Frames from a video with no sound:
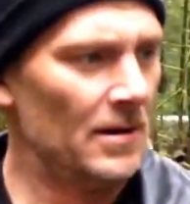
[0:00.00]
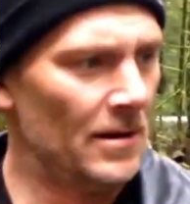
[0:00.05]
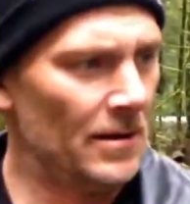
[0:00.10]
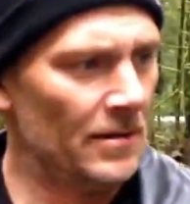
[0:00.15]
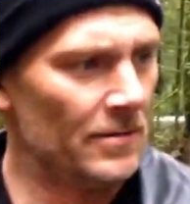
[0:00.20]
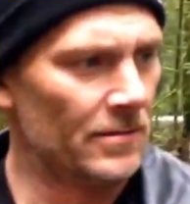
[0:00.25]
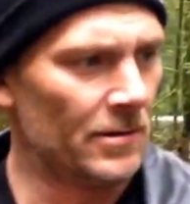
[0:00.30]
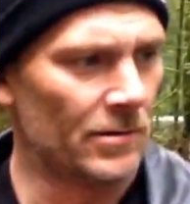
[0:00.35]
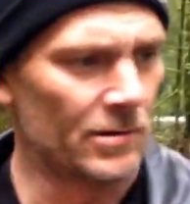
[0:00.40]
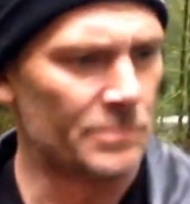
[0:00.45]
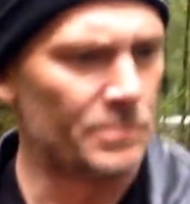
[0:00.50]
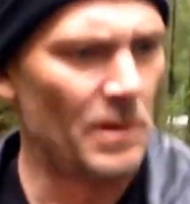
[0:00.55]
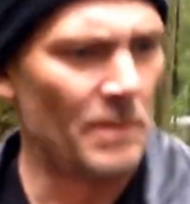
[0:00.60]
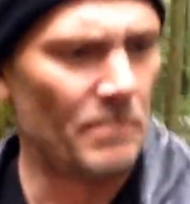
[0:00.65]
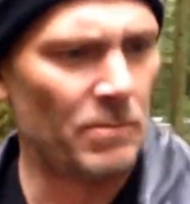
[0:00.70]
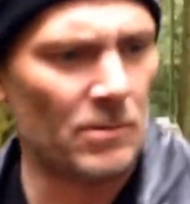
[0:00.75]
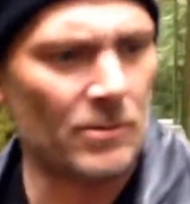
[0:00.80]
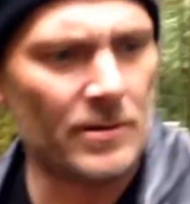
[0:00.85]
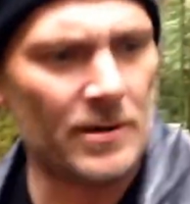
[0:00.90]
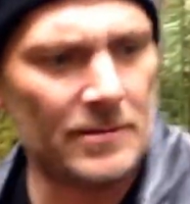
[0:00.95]
there was people
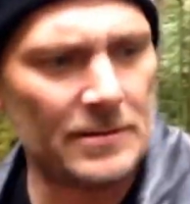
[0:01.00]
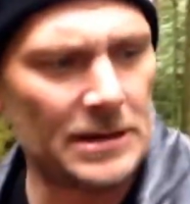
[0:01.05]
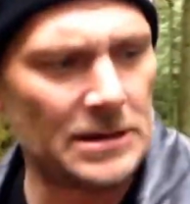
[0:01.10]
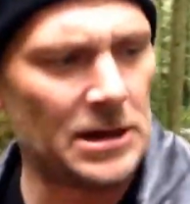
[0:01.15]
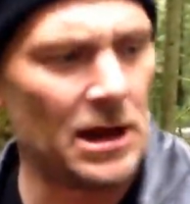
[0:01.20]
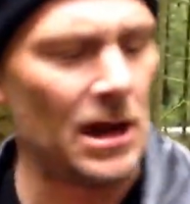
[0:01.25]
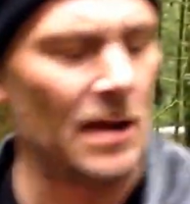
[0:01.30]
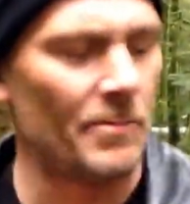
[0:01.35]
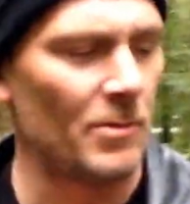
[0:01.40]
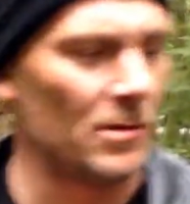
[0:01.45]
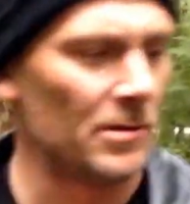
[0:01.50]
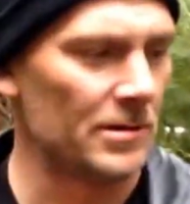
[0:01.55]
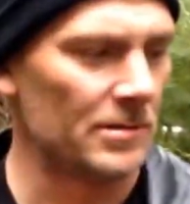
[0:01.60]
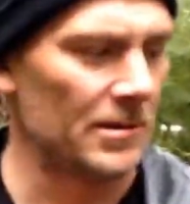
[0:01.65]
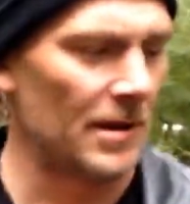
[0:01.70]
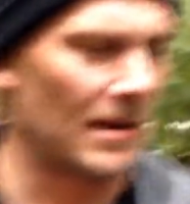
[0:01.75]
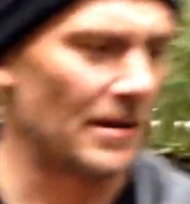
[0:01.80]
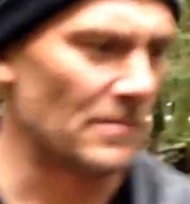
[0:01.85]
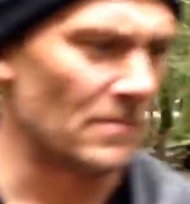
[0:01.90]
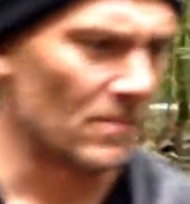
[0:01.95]
around the table,
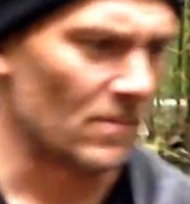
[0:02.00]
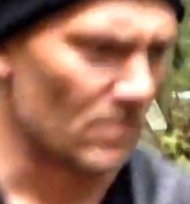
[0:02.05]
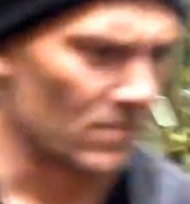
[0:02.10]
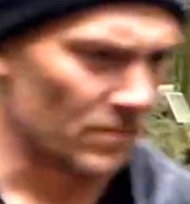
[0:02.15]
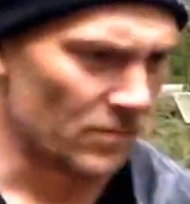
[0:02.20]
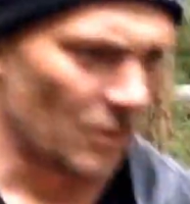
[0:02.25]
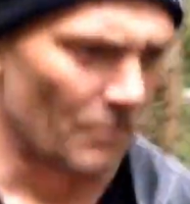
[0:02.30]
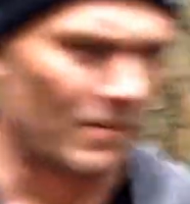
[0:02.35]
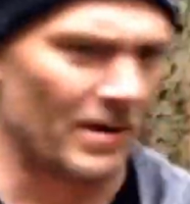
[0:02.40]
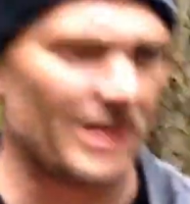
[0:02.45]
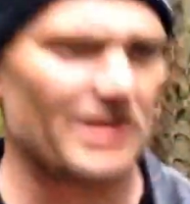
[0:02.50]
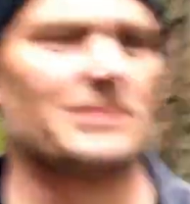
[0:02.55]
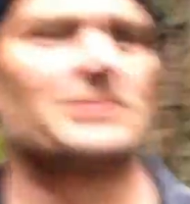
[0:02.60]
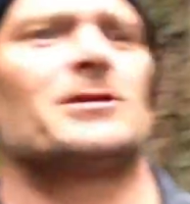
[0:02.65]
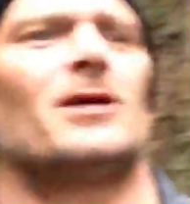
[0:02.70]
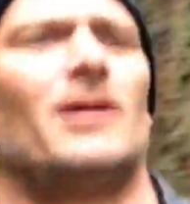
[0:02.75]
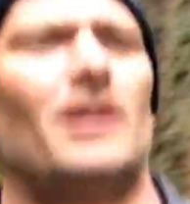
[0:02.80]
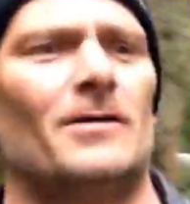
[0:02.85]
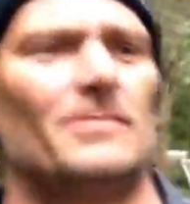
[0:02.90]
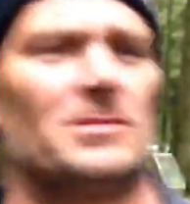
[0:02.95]
and the biggest
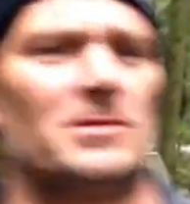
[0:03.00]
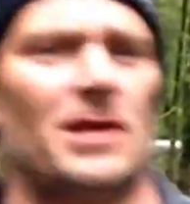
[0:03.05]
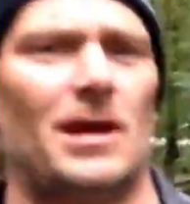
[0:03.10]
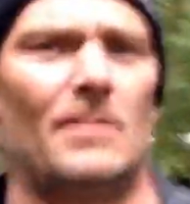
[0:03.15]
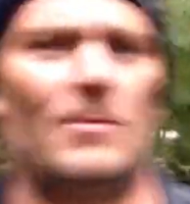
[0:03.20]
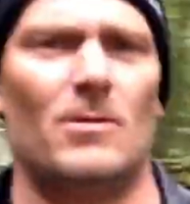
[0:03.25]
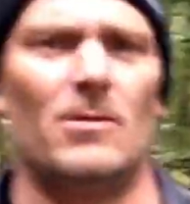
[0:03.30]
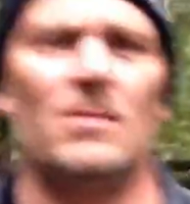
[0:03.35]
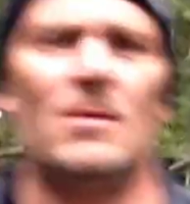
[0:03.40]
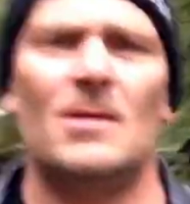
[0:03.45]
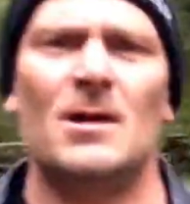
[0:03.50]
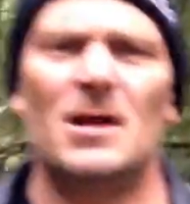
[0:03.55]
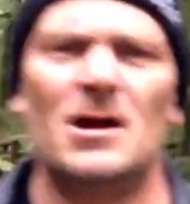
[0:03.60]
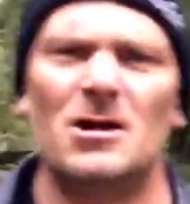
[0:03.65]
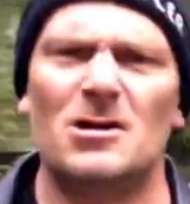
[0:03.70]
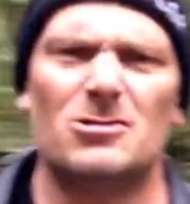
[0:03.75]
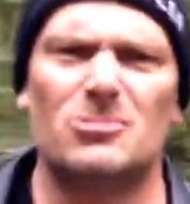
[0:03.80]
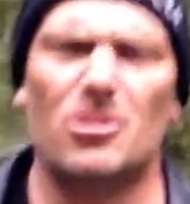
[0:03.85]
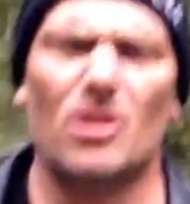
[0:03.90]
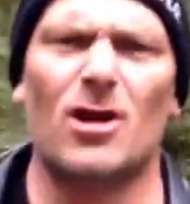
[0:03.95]
guy on the table
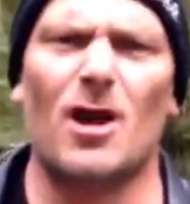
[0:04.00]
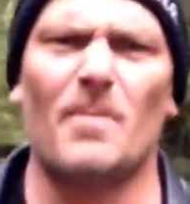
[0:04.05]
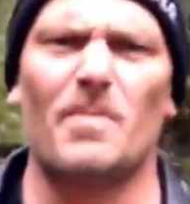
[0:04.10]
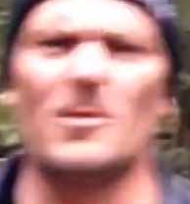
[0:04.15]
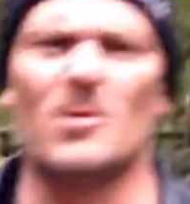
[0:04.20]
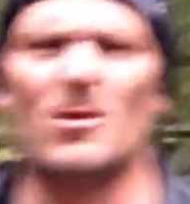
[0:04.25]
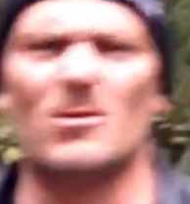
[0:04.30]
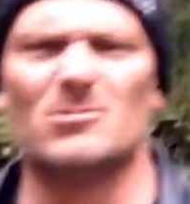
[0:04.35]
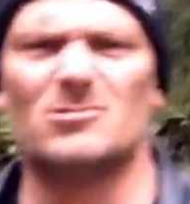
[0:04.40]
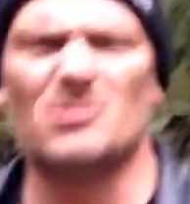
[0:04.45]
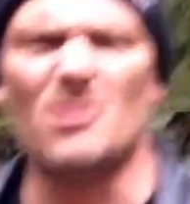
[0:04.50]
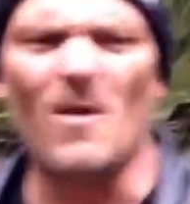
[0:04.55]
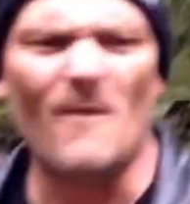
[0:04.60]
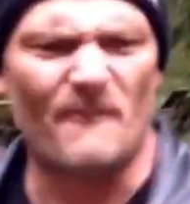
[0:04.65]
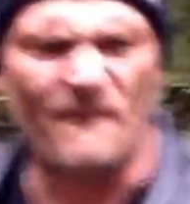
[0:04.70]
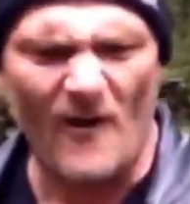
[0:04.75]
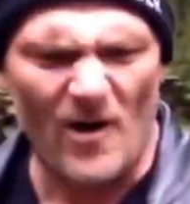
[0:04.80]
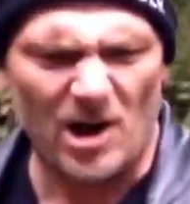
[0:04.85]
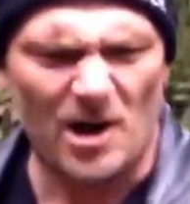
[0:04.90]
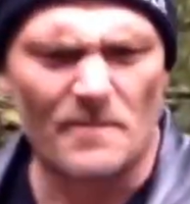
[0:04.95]
stood up and goes, "Don't
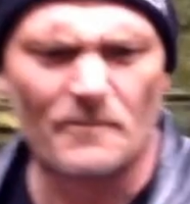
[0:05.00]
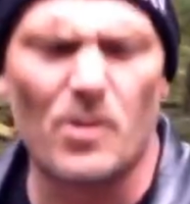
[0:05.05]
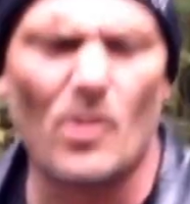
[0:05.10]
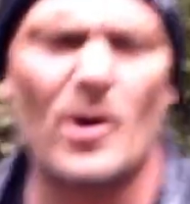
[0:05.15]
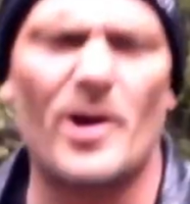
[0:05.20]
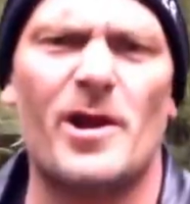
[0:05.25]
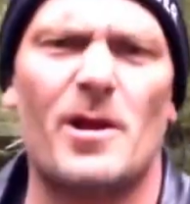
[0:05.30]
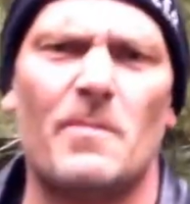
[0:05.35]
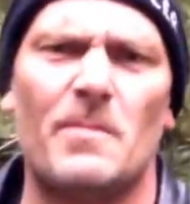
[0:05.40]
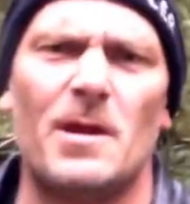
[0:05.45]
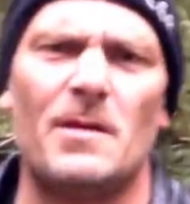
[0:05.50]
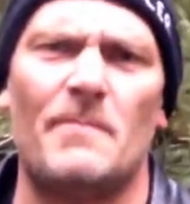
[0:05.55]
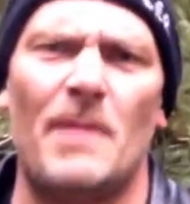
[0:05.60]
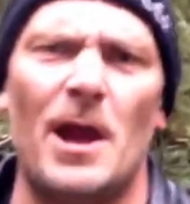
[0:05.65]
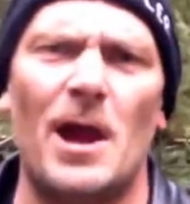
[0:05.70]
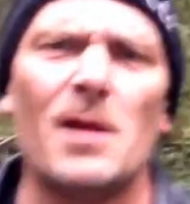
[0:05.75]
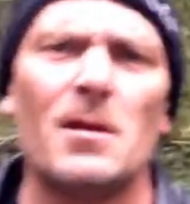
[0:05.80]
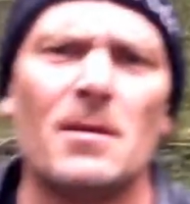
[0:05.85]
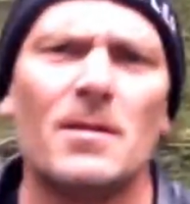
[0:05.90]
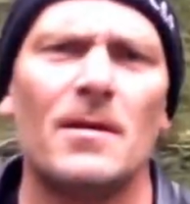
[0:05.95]
fucking point at me,
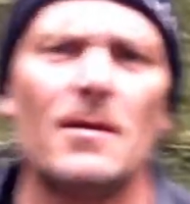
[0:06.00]
man."